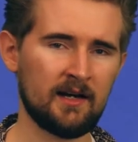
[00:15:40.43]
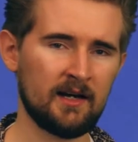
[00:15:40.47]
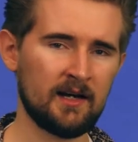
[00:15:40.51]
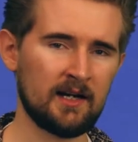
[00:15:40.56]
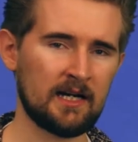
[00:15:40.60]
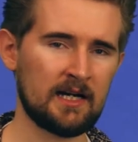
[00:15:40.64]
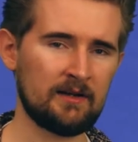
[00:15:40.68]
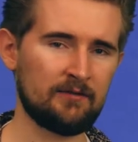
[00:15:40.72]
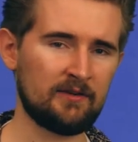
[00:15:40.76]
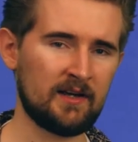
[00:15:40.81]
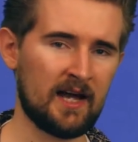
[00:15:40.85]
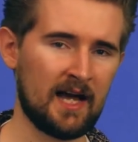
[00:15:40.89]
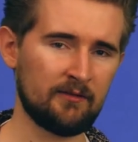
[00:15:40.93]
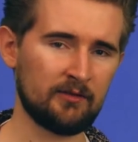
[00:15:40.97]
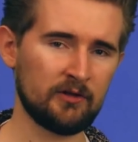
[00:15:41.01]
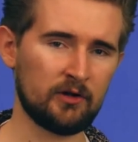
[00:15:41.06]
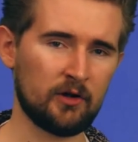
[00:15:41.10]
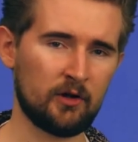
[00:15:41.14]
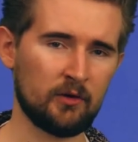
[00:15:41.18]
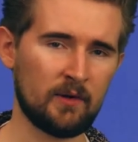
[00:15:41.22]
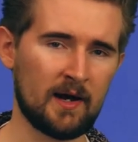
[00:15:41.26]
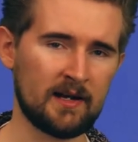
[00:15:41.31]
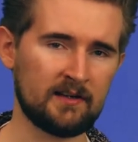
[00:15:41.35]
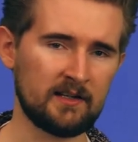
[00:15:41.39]
And if you haven't
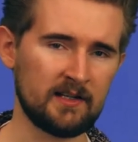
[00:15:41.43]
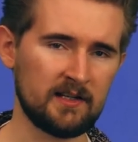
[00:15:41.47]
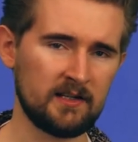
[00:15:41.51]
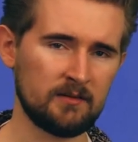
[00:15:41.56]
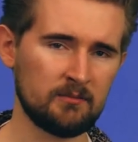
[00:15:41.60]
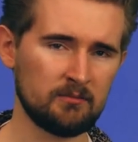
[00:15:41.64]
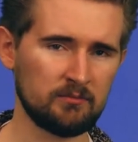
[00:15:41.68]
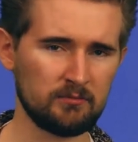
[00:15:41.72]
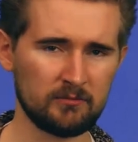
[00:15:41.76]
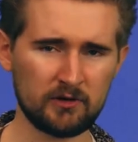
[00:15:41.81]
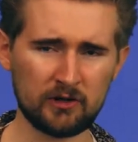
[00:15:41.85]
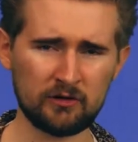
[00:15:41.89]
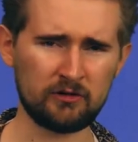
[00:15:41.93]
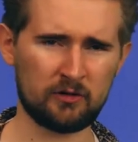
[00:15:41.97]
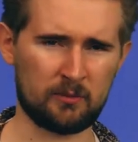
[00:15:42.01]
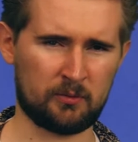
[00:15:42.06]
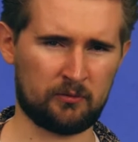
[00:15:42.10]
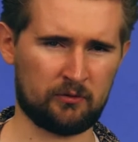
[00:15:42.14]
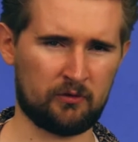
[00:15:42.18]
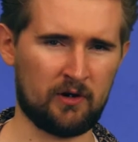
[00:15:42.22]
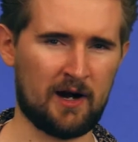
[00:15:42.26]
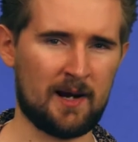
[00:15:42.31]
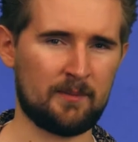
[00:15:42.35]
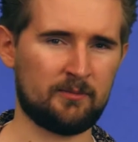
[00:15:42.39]
already, do
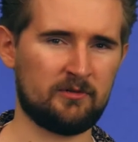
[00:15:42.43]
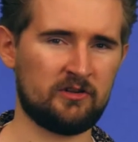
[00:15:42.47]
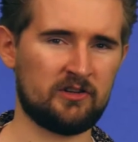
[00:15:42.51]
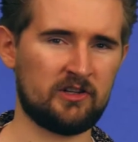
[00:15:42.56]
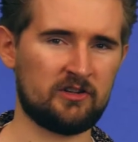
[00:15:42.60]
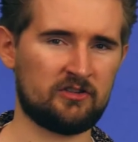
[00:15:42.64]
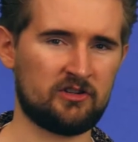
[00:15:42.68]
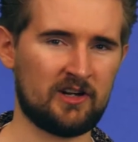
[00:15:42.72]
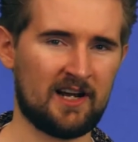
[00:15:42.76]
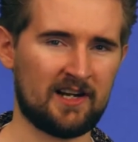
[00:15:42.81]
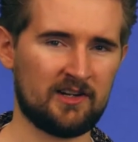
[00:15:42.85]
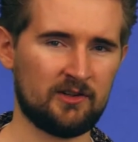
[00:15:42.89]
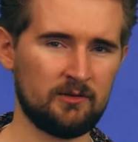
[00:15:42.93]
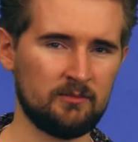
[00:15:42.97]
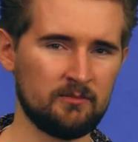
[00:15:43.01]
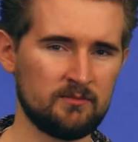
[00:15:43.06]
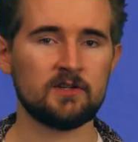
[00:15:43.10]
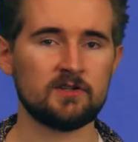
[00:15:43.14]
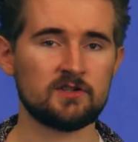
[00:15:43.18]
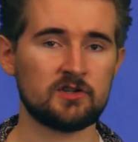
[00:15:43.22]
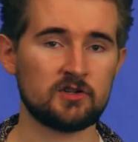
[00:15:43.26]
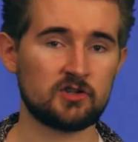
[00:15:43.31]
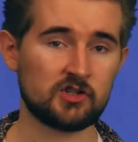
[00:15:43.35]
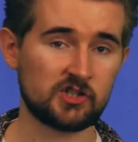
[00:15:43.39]
subscribe to the channel.
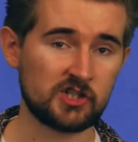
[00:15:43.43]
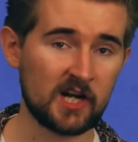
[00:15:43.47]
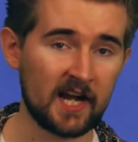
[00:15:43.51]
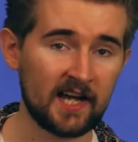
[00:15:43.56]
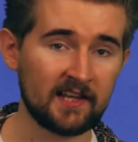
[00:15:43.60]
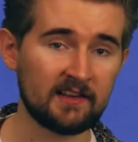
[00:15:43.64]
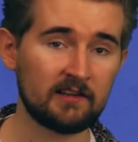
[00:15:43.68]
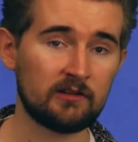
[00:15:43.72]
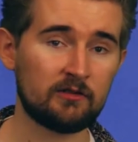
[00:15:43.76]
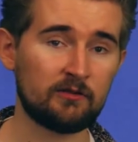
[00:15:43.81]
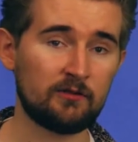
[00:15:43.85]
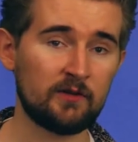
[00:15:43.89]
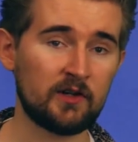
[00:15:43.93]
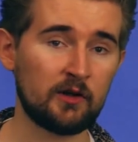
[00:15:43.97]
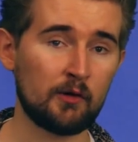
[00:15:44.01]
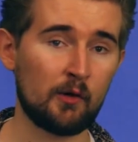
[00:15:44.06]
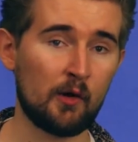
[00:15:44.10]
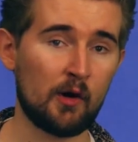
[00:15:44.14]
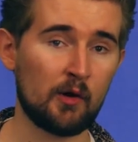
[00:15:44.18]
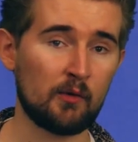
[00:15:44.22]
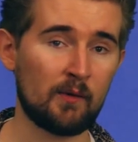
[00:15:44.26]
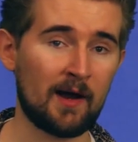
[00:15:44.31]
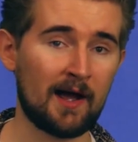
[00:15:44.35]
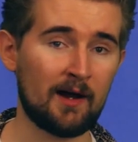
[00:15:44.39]
So share this
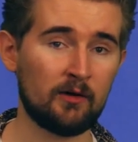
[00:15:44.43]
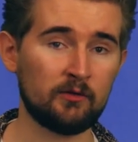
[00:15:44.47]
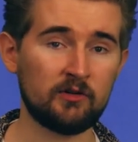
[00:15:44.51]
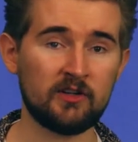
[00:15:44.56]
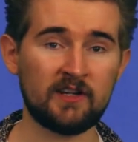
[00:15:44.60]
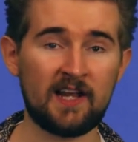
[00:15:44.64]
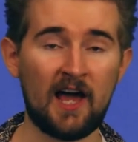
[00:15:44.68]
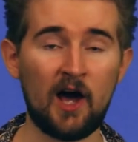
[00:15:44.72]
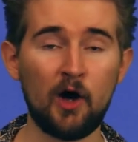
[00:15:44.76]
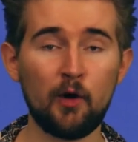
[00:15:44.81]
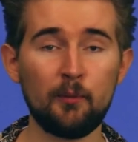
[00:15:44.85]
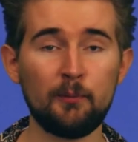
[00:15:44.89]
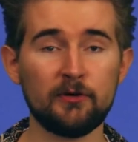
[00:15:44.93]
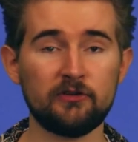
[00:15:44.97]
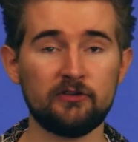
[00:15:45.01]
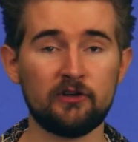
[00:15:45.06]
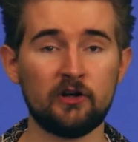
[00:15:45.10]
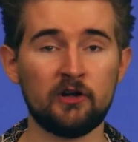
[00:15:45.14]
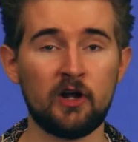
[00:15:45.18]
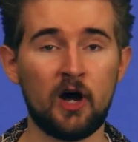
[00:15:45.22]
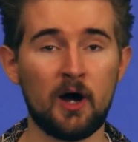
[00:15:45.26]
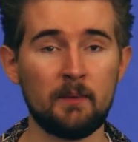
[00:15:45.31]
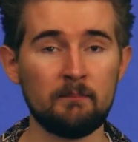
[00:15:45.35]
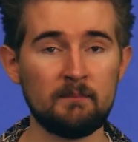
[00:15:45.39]
video around and help us
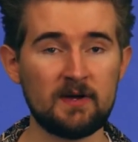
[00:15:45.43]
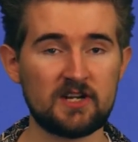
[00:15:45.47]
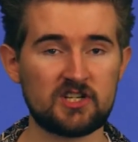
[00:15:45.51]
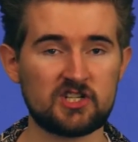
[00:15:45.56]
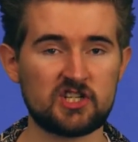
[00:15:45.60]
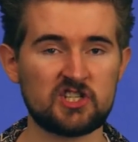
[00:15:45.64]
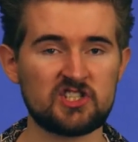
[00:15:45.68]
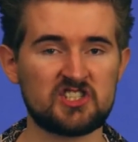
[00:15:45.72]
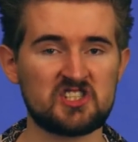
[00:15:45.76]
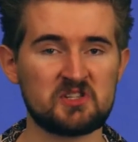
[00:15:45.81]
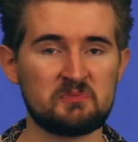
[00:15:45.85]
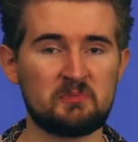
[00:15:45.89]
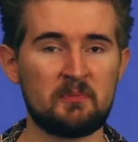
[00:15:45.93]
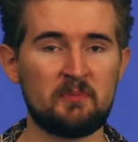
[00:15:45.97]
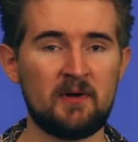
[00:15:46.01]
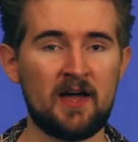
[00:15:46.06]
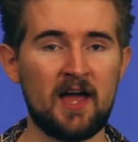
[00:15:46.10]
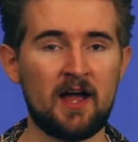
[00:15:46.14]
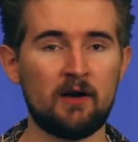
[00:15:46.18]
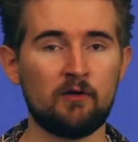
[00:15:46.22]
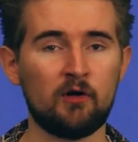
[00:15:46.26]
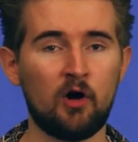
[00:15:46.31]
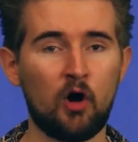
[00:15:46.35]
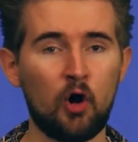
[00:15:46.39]
on our mission to
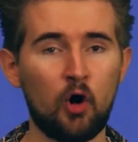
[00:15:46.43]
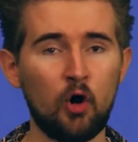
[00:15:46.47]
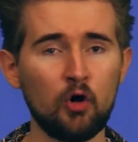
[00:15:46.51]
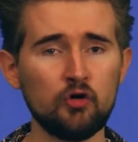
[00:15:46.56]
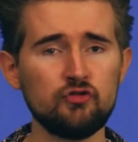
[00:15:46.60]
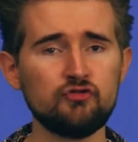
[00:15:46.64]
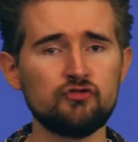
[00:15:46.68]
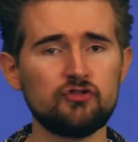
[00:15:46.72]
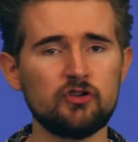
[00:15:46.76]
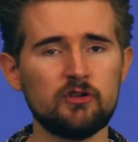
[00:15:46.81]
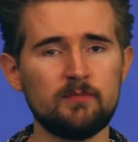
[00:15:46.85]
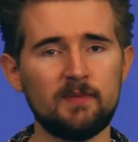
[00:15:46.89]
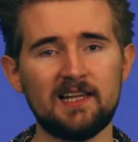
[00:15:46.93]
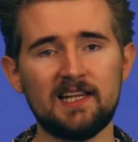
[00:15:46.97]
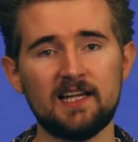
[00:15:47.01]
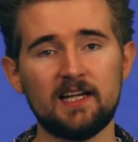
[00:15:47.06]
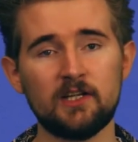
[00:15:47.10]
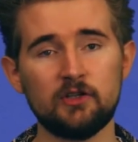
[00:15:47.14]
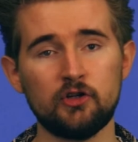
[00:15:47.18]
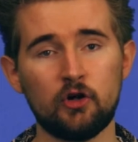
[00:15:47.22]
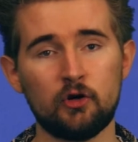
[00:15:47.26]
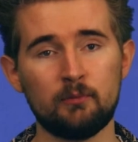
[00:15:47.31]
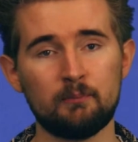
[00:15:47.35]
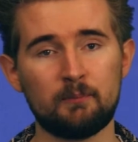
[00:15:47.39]
prepare 100
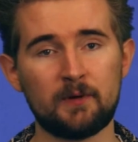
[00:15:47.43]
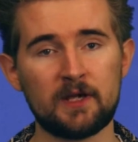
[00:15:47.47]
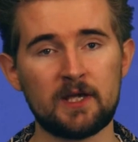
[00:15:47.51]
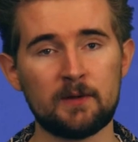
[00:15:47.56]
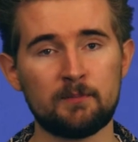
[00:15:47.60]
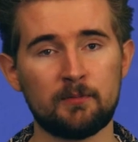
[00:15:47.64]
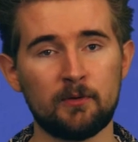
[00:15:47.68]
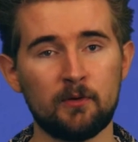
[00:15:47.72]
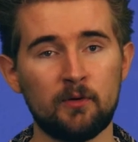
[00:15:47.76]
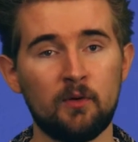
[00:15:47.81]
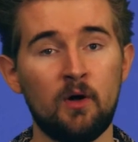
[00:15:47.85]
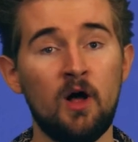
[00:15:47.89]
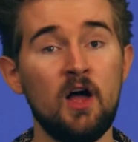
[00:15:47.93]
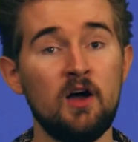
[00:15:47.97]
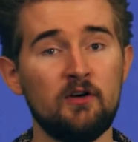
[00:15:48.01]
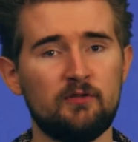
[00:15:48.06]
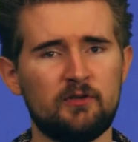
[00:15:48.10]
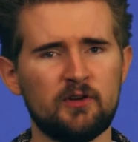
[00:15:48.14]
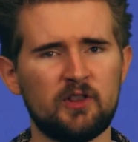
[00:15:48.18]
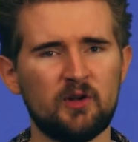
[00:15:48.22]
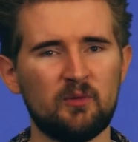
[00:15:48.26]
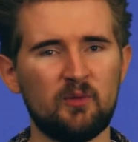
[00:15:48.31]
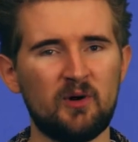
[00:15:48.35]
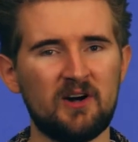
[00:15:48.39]
million young people
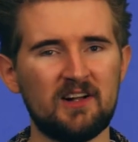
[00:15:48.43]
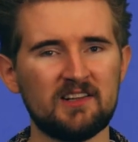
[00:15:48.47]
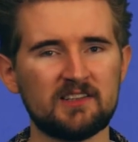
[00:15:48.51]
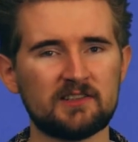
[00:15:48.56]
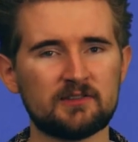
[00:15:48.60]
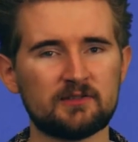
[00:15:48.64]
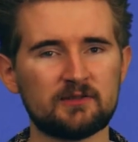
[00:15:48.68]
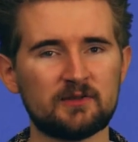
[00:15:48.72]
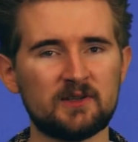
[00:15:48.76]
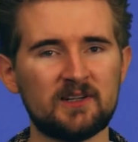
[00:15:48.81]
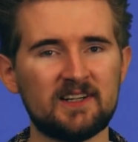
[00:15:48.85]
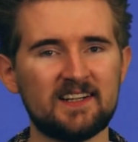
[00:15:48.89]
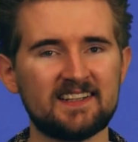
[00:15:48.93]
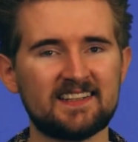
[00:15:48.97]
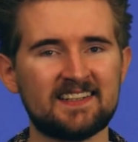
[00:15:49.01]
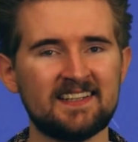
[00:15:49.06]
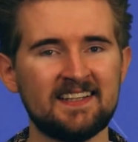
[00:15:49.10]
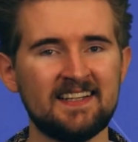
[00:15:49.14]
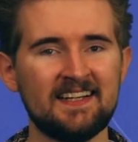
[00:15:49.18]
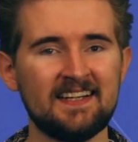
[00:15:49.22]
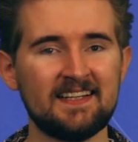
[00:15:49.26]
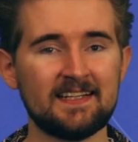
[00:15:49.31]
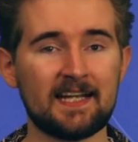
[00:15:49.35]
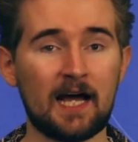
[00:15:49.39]
for the world of work.
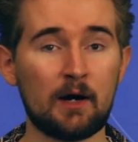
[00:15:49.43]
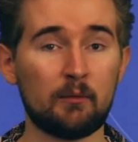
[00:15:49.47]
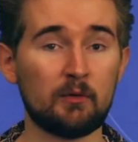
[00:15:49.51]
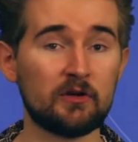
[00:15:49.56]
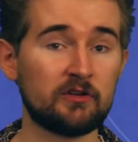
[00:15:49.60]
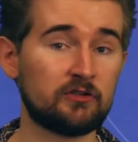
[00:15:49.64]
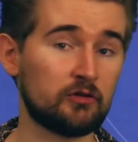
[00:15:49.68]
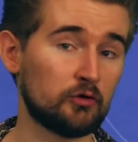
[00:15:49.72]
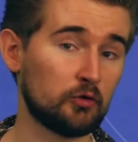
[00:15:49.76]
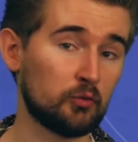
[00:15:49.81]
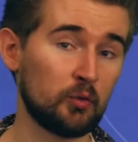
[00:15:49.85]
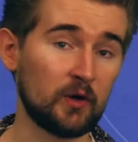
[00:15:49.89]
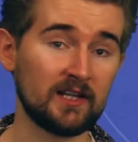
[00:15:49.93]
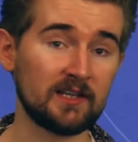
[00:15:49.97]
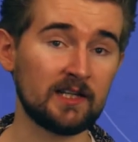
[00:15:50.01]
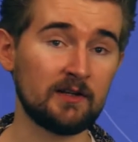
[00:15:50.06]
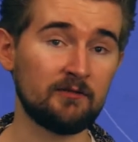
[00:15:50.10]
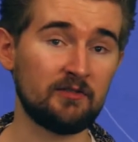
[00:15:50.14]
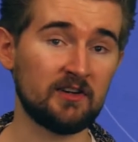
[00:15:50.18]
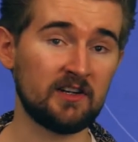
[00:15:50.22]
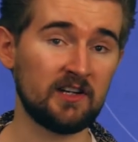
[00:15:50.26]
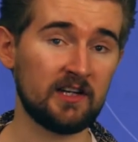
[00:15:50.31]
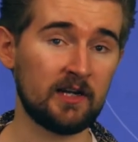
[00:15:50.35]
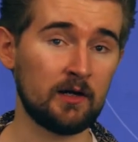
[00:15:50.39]
Now, we do weekly
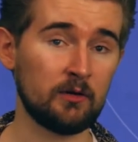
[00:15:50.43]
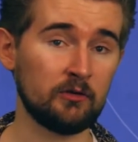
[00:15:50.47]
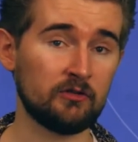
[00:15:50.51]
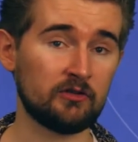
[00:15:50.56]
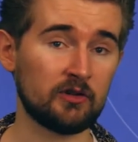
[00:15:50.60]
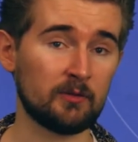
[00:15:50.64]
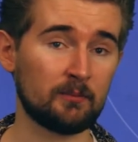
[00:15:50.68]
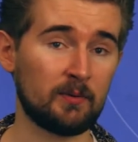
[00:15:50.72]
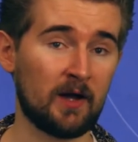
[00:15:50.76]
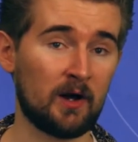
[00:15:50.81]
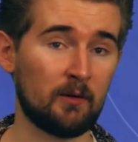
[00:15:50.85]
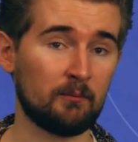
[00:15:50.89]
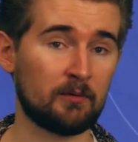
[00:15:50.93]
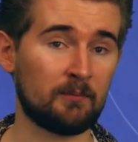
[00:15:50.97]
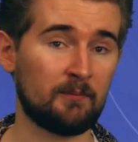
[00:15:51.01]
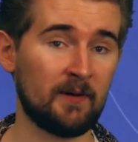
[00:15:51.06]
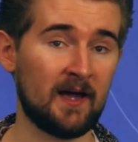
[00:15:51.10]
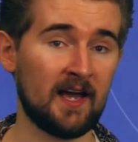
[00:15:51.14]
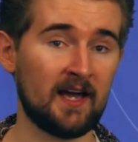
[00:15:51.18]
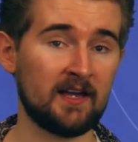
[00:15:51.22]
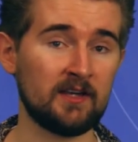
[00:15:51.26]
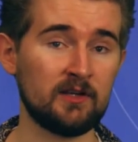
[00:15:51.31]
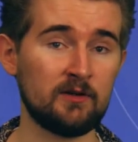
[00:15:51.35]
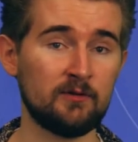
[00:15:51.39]
videos that help
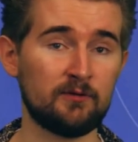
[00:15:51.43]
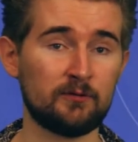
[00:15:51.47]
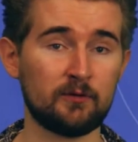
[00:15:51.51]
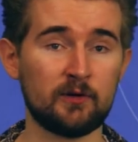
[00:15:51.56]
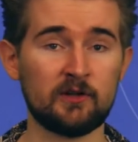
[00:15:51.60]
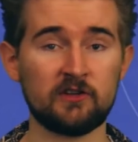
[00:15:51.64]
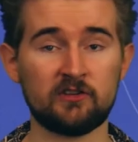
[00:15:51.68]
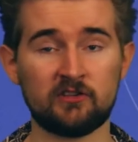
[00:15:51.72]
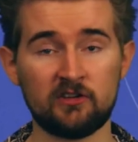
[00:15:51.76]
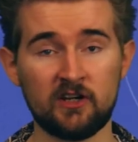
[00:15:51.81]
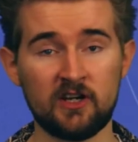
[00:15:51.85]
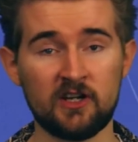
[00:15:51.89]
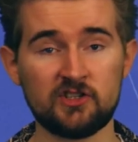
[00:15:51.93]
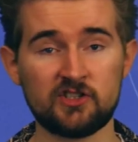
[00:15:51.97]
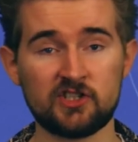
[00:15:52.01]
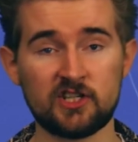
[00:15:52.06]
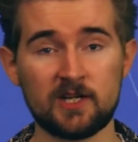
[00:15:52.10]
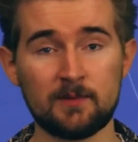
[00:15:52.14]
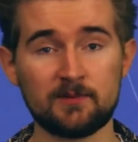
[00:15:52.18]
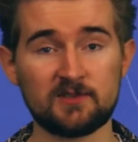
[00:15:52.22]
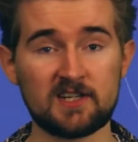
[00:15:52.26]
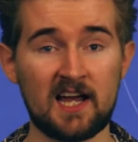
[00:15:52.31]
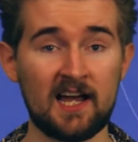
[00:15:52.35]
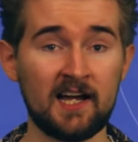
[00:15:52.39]
prepare you for
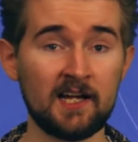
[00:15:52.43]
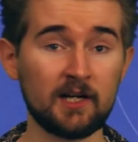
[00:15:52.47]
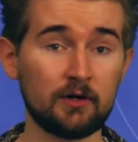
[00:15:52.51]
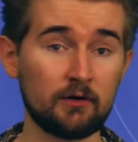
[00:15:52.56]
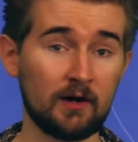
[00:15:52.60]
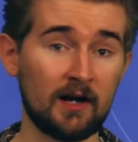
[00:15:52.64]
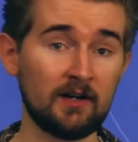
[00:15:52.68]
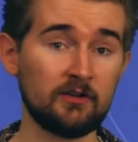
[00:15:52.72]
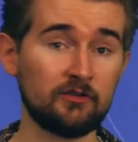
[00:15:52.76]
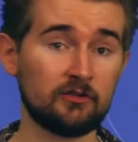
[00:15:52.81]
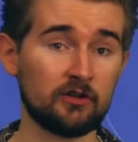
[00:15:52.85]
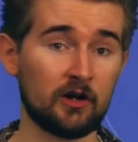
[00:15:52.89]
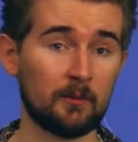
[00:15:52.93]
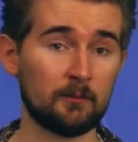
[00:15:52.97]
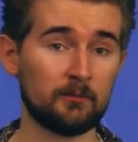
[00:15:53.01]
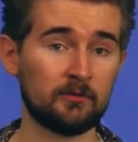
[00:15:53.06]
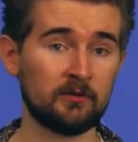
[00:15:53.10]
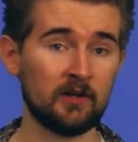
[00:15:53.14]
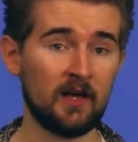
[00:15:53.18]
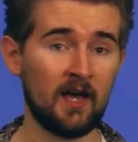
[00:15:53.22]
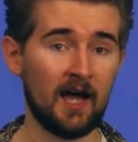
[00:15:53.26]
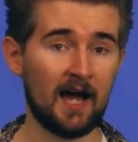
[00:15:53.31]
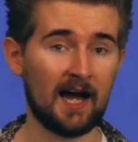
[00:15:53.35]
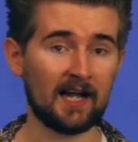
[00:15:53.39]
internships and grad
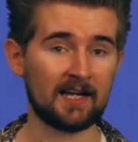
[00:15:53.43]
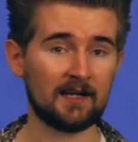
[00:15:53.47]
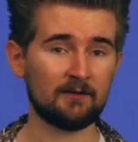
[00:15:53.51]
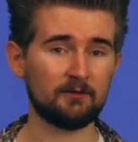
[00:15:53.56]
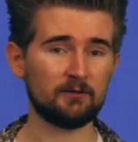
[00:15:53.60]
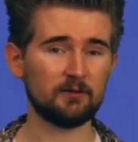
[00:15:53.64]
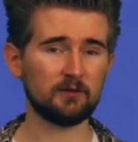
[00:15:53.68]
jobs, and have